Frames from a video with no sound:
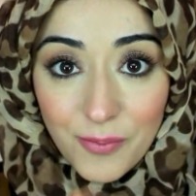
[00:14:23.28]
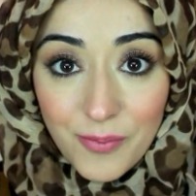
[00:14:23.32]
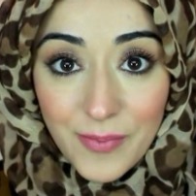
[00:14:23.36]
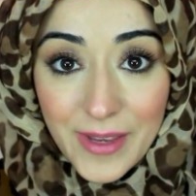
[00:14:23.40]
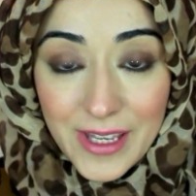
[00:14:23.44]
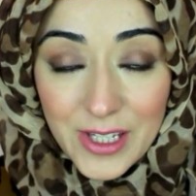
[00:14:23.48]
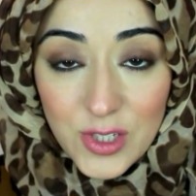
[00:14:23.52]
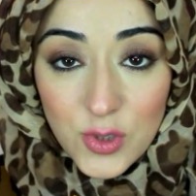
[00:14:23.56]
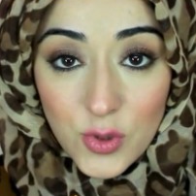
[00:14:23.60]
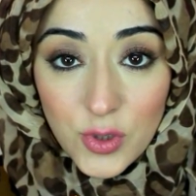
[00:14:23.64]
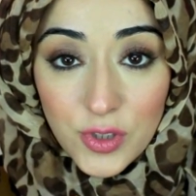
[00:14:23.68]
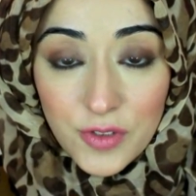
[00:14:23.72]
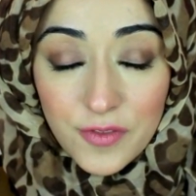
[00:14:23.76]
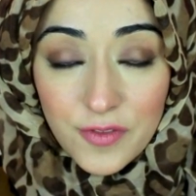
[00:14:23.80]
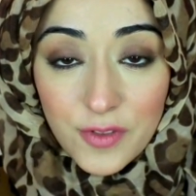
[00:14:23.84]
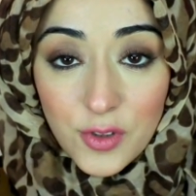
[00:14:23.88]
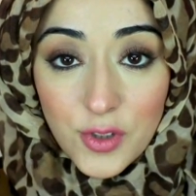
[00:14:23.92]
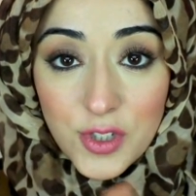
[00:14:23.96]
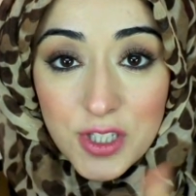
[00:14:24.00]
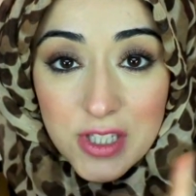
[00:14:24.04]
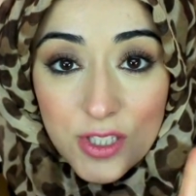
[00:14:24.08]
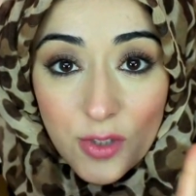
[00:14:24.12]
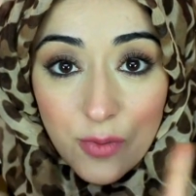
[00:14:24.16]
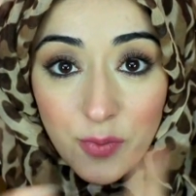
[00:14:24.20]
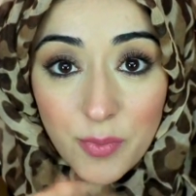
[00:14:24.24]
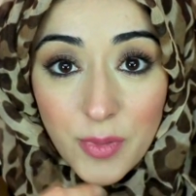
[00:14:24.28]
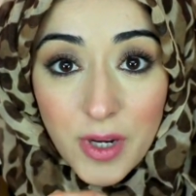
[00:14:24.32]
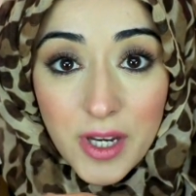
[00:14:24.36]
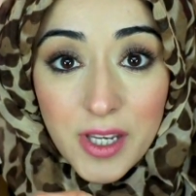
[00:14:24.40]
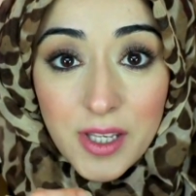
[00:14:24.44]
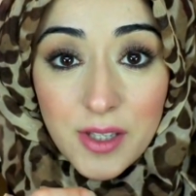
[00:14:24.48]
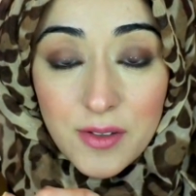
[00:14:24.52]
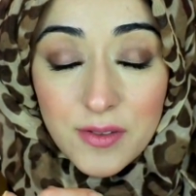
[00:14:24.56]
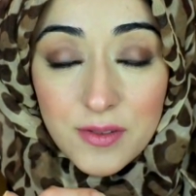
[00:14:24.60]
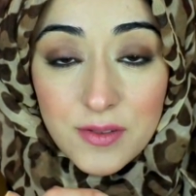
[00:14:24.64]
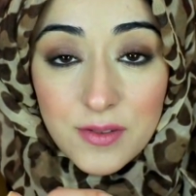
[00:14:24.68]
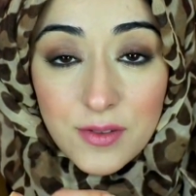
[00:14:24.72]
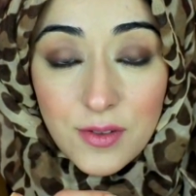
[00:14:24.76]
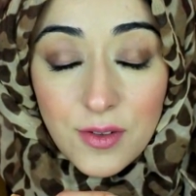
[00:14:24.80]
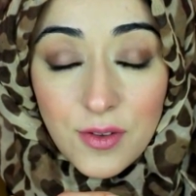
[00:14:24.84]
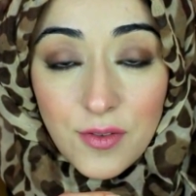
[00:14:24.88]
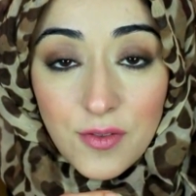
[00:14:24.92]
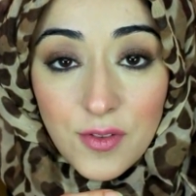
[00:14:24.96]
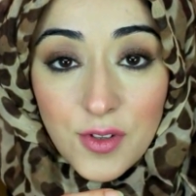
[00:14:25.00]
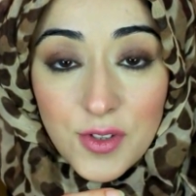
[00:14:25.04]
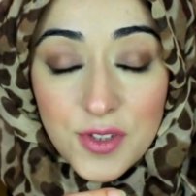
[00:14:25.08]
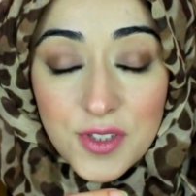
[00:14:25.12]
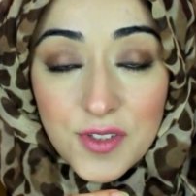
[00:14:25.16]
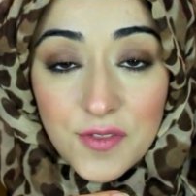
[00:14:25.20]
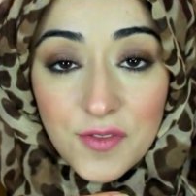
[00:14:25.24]
Make sure you floss, so buy a tooth
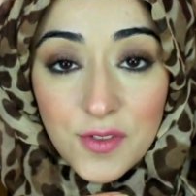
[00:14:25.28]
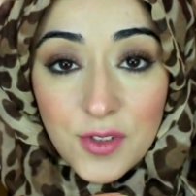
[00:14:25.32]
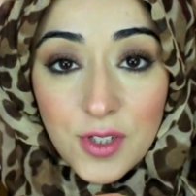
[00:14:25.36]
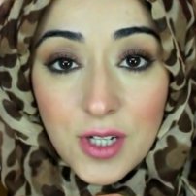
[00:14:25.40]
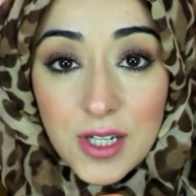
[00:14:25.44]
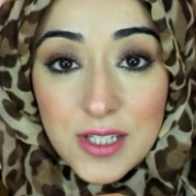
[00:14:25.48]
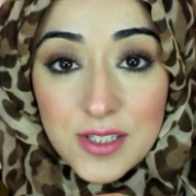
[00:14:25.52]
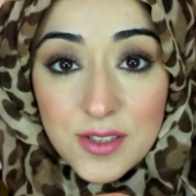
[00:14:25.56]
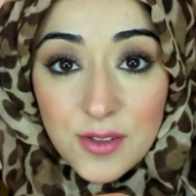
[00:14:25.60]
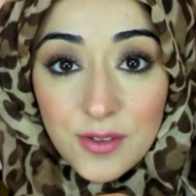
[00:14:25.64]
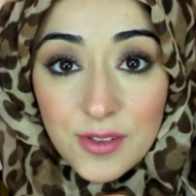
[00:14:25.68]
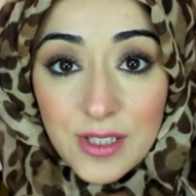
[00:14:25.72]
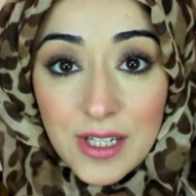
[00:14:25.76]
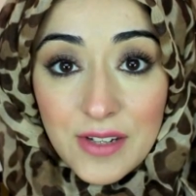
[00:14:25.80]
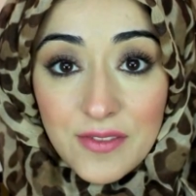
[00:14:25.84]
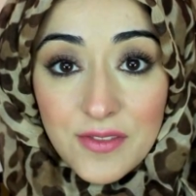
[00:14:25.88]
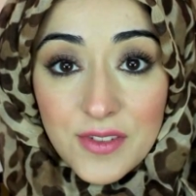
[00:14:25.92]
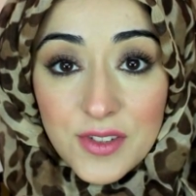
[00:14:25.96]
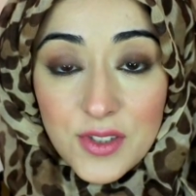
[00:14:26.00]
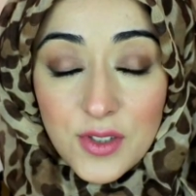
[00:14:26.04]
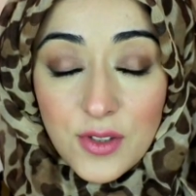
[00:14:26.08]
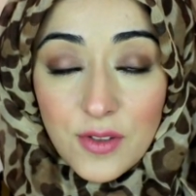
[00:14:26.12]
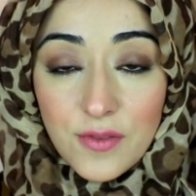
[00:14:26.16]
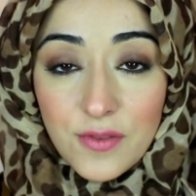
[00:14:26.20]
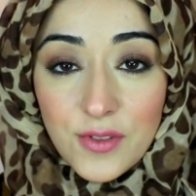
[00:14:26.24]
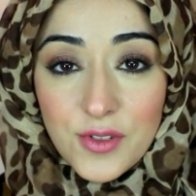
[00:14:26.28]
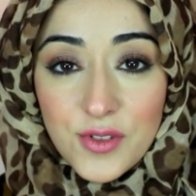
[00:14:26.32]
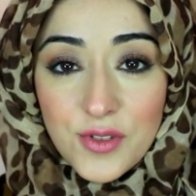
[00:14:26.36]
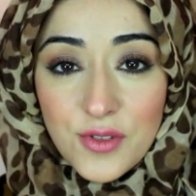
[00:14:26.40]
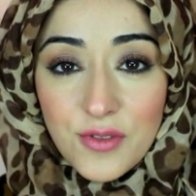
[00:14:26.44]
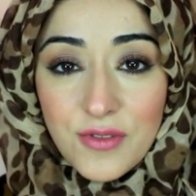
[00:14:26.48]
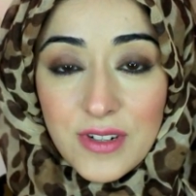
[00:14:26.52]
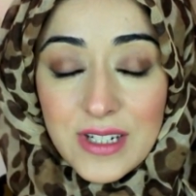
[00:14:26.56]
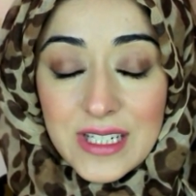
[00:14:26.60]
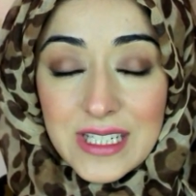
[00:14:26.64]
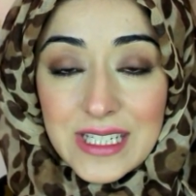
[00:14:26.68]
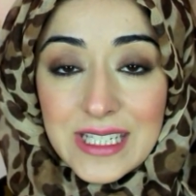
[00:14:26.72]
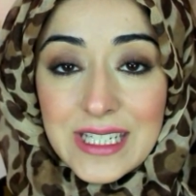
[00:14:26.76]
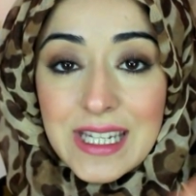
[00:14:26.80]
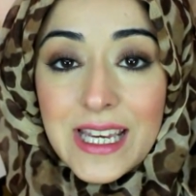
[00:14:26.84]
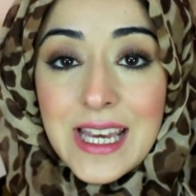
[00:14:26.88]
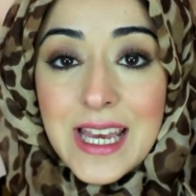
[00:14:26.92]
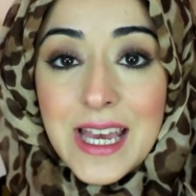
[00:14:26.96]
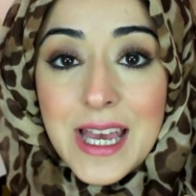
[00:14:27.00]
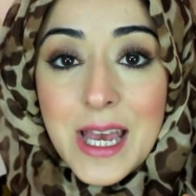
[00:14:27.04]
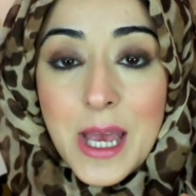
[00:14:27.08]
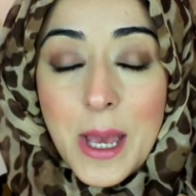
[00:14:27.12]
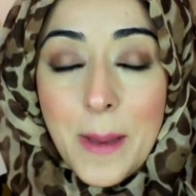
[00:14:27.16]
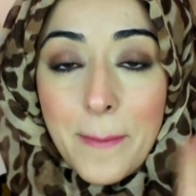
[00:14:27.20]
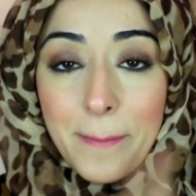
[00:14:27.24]
floss if you guys don't have a tooth floss already.
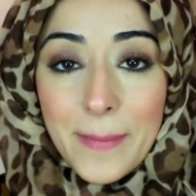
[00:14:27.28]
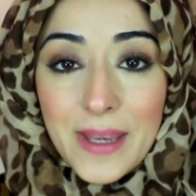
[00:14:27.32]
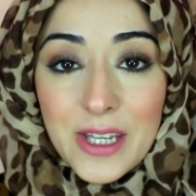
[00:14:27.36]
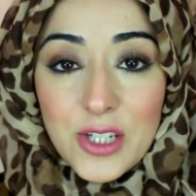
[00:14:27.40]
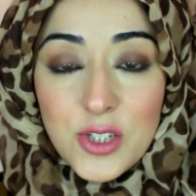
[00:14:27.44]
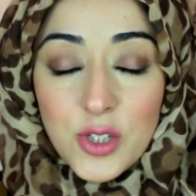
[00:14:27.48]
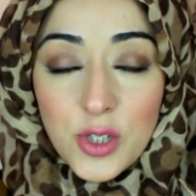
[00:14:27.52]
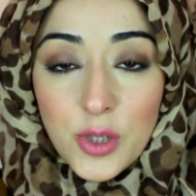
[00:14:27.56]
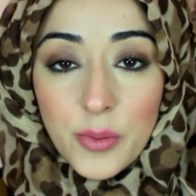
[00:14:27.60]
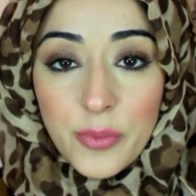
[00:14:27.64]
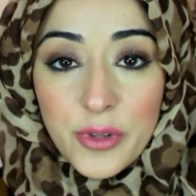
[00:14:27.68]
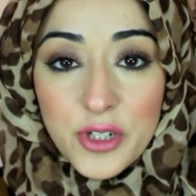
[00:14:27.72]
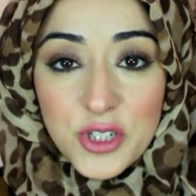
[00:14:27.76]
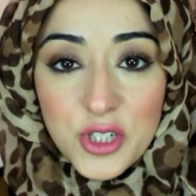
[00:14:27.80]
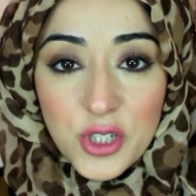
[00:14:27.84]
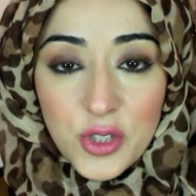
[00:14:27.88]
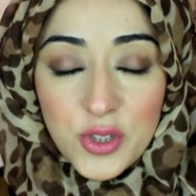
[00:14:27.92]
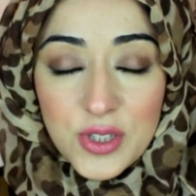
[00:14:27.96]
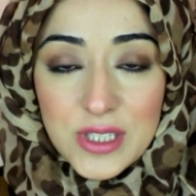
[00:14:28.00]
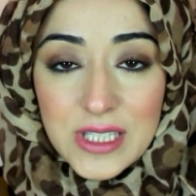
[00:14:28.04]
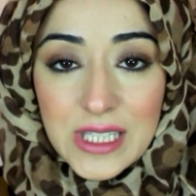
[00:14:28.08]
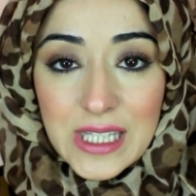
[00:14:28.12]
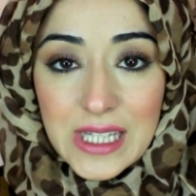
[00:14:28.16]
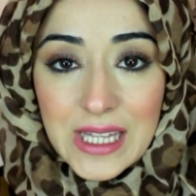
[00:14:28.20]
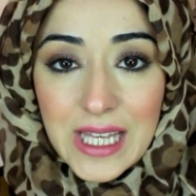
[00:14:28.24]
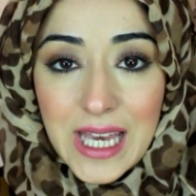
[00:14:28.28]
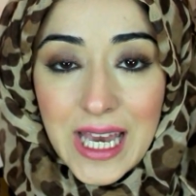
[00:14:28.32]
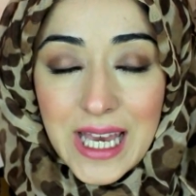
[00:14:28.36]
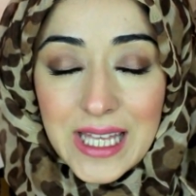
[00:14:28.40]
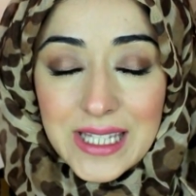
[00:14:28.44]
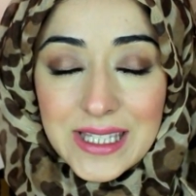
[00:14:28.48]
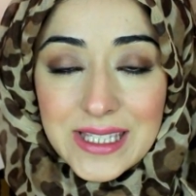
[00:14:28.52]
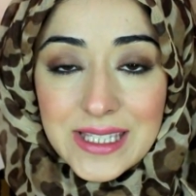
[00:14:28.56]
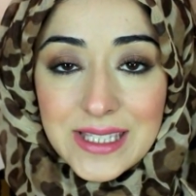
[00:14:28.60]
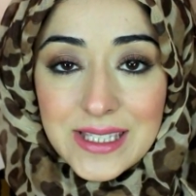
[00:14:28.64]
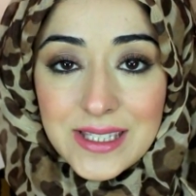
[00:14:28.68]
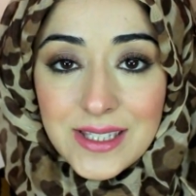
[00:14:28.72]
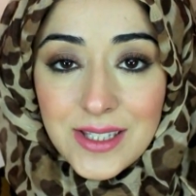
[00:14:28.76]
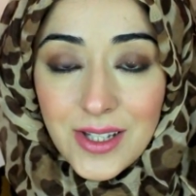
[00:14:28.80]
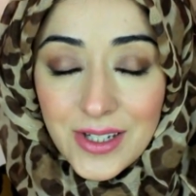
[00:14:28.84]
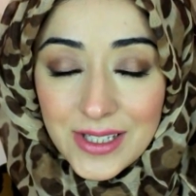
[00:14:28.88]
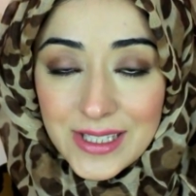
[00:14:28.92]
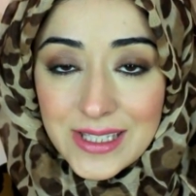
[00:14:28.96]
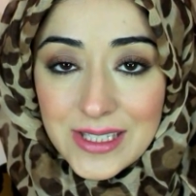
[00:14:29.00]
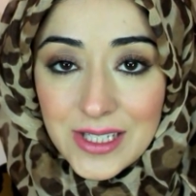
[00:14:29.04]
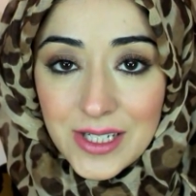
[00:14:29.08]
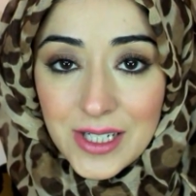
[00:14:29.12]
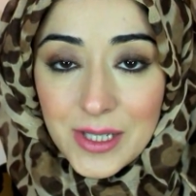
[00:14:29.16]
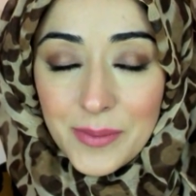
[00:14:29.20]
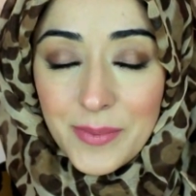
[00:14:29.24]
Make sure you're brushing your teeth at
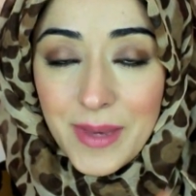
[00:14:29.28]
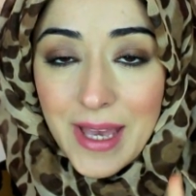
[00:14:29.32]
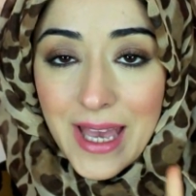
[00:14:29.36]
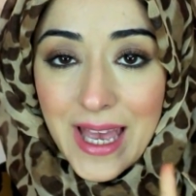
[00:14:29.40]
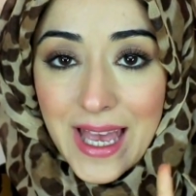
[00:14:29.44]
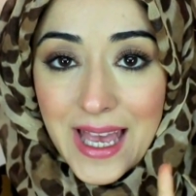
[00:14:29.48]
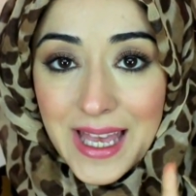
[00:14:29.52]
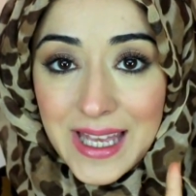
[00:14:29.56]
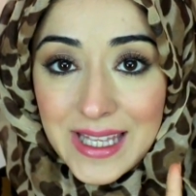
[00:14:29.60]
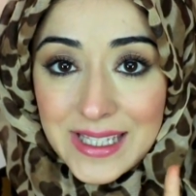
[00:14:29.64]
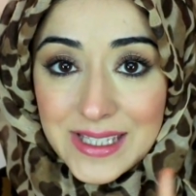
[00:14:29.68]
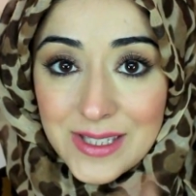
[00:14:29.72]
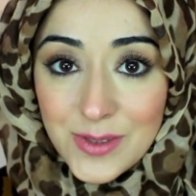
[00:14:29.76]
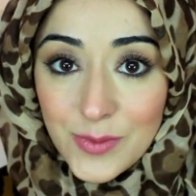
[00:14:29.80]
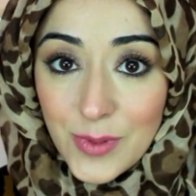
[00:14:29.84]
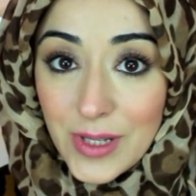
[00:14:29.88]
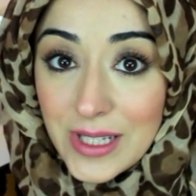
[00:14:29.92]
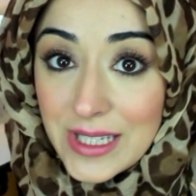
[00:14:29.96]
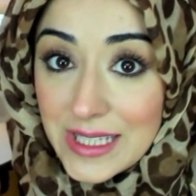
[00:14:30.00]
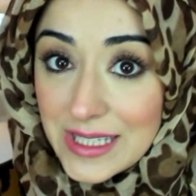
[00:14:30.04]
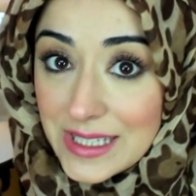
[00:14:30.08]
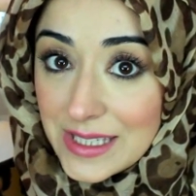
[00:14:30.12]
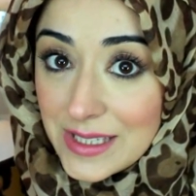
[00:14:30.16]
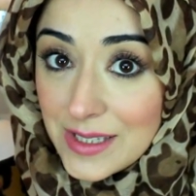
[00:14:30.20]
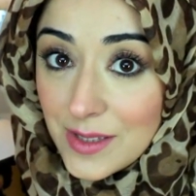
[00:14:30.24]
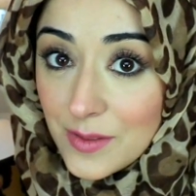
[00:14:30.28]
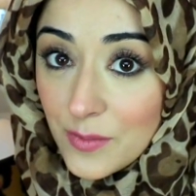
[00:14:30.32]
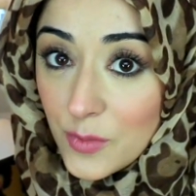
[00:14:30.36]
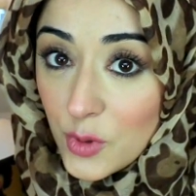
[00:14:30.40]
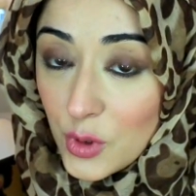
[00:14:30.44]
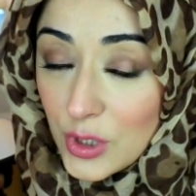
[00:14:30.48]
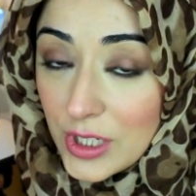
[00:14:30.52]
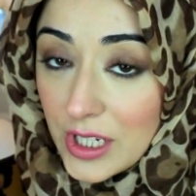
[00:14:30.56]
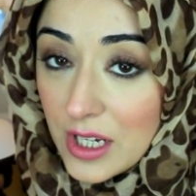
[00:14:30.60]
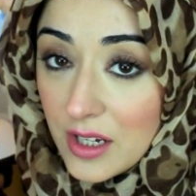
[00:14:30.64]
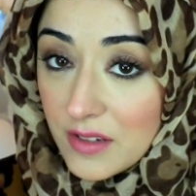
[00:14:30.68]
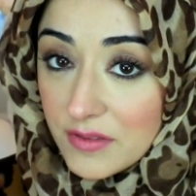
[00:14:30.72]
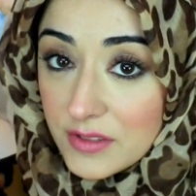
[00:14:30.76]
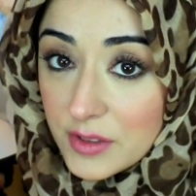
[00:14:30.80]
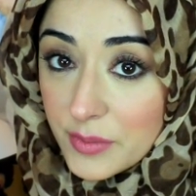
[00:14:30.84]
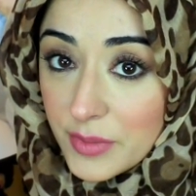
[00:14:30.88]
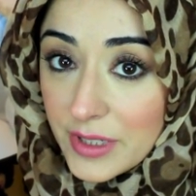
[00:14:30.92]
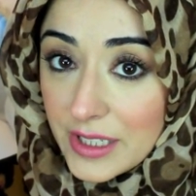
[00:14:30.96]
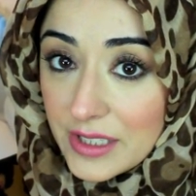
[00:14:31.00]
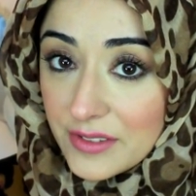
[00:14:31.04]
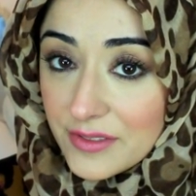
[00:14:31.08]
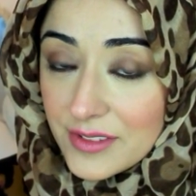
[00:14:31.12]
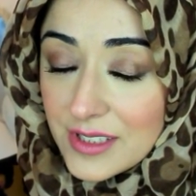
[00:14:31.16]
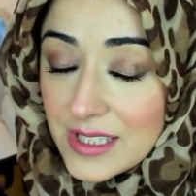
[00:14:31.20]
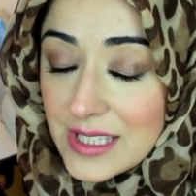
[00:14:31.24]
night time as well as the morning after
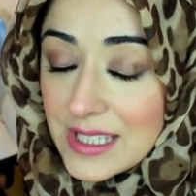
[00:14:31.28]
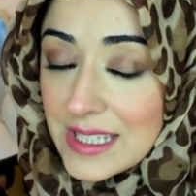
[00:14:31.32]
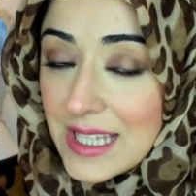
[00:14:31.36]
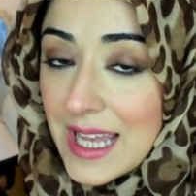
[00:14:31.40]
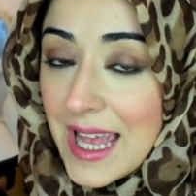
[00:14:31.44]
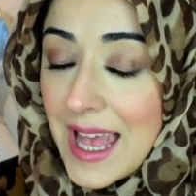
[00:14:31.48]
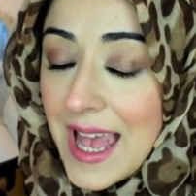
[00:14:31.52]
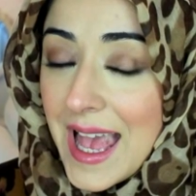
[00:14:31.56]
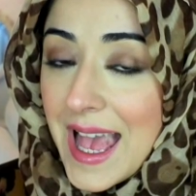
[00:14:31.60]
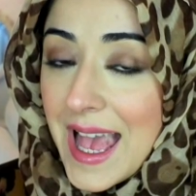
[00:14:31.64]
breakfast,